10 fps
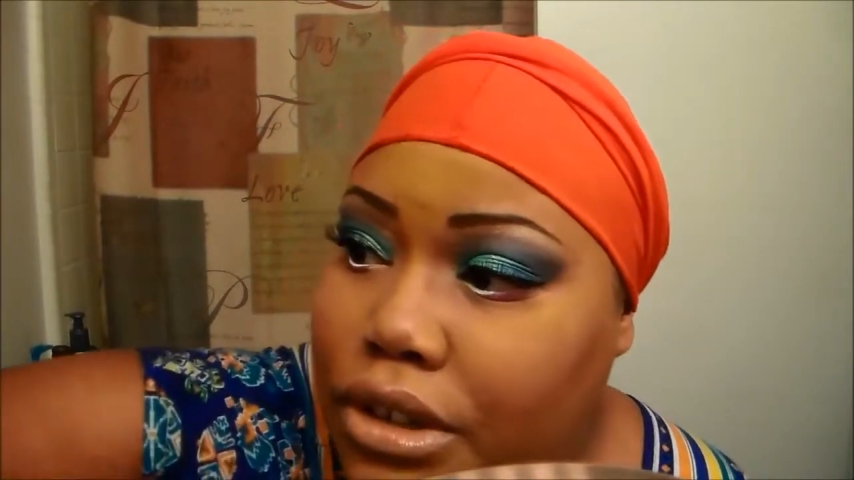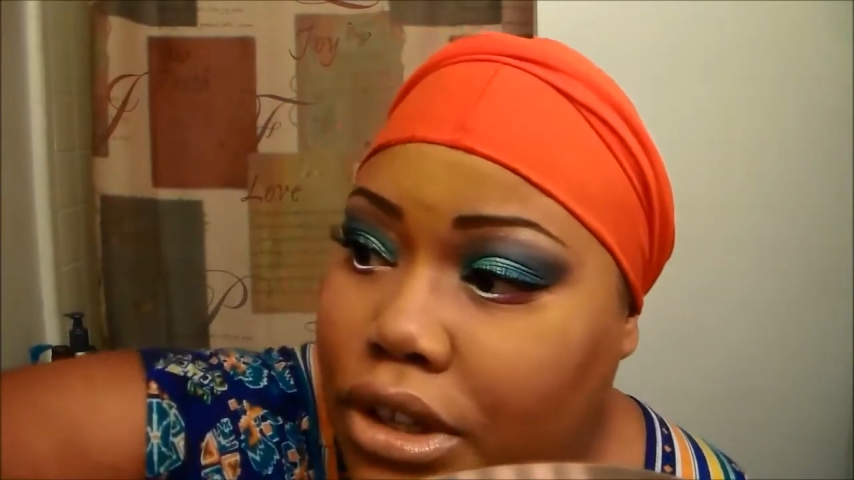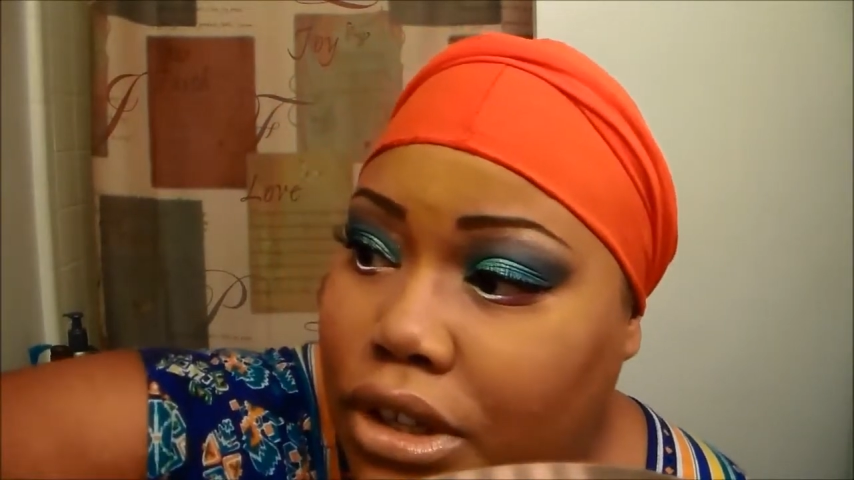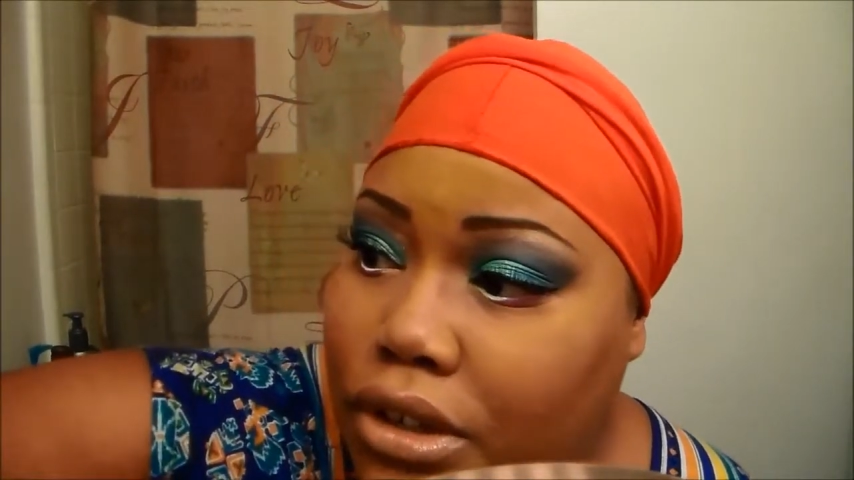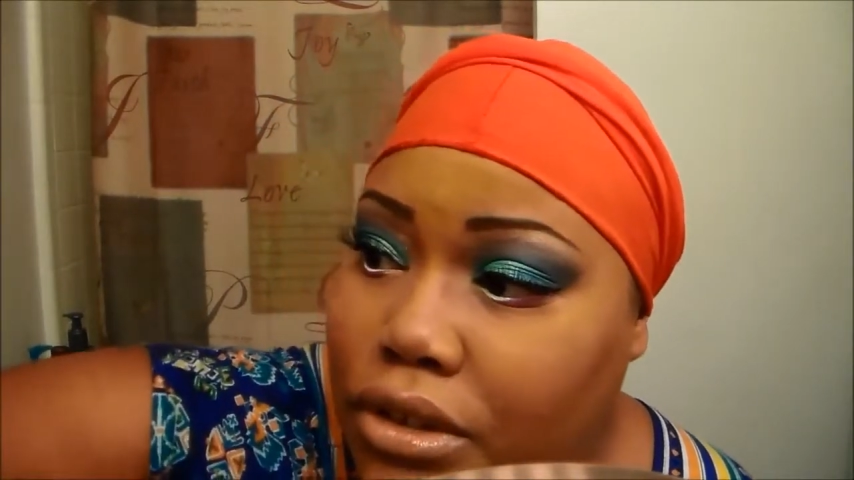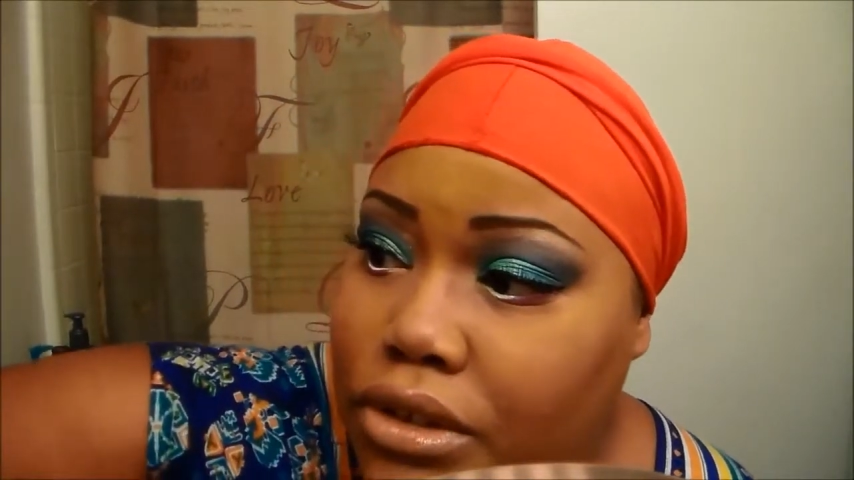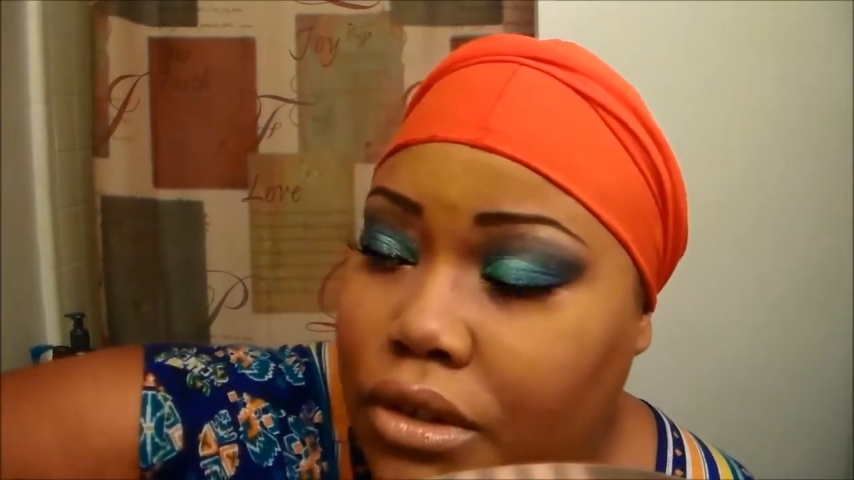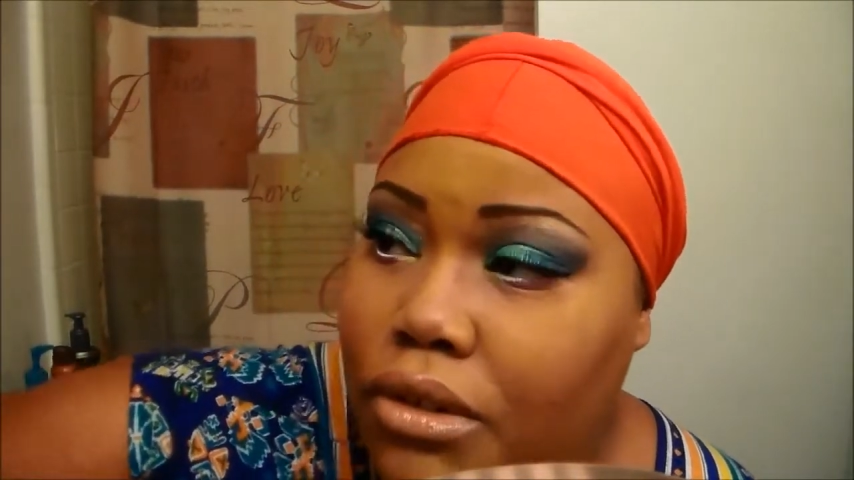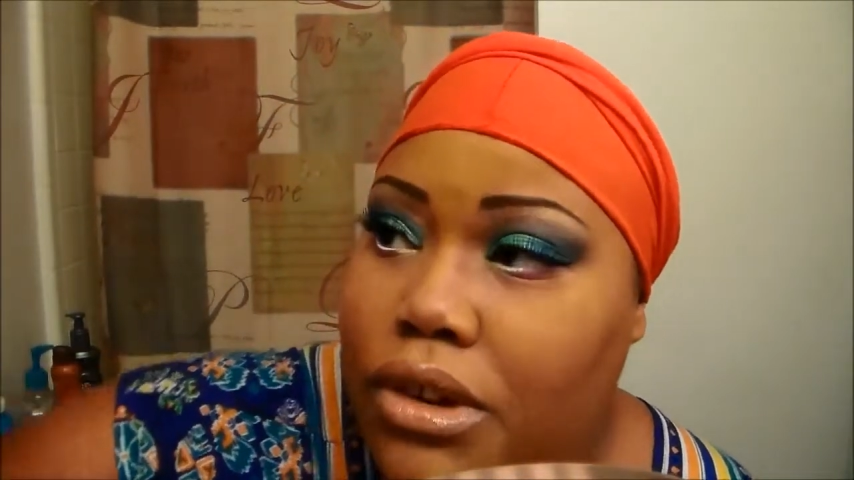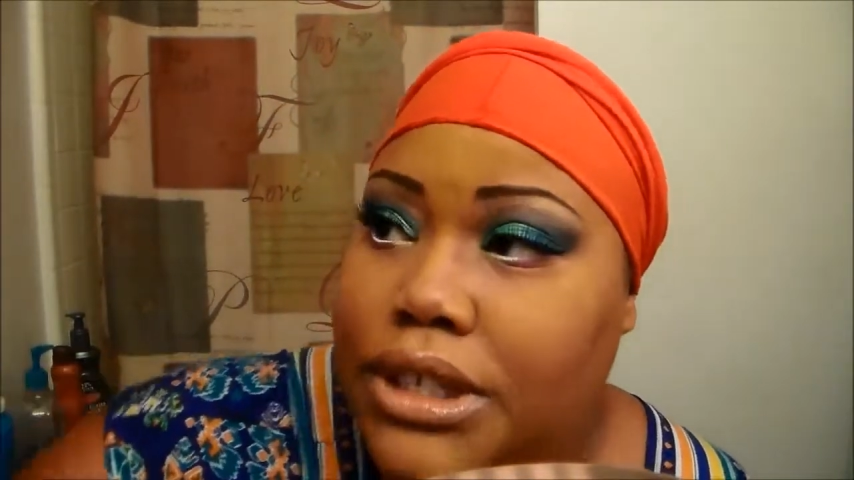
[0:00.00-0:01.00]
you can use,
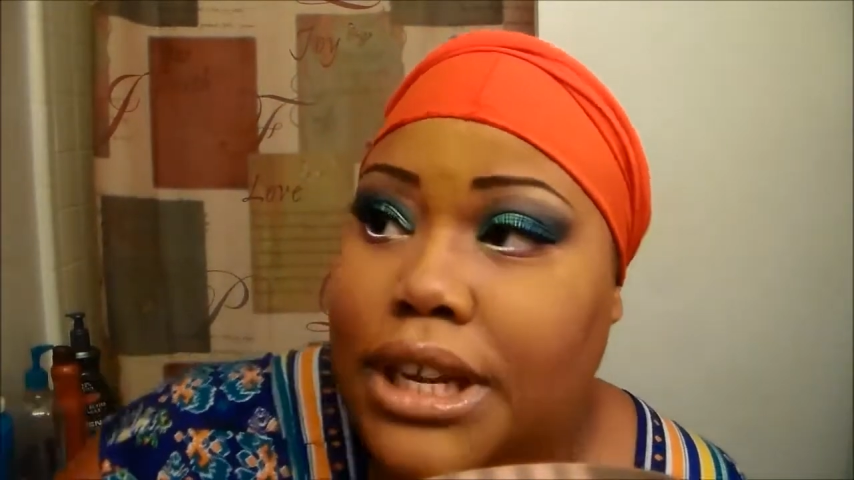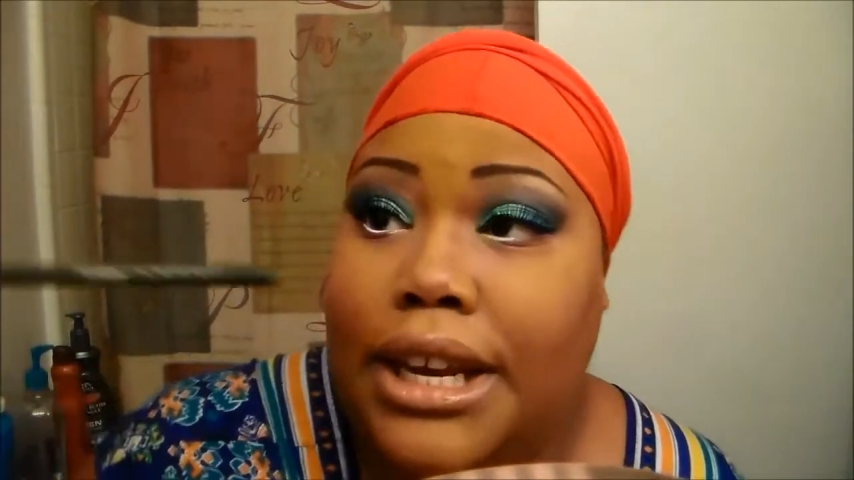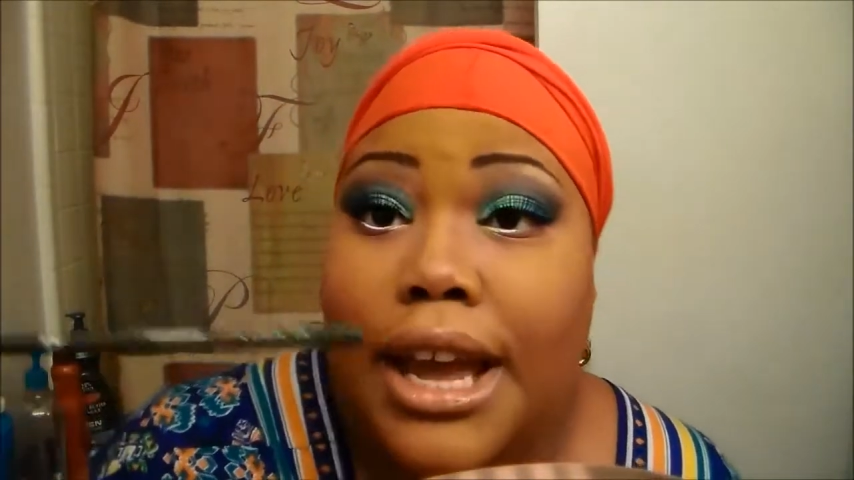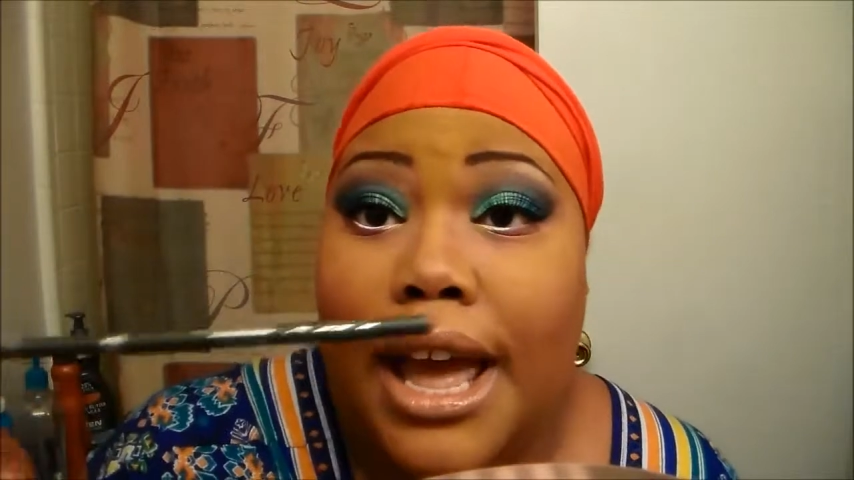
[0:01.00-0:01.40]
of course, any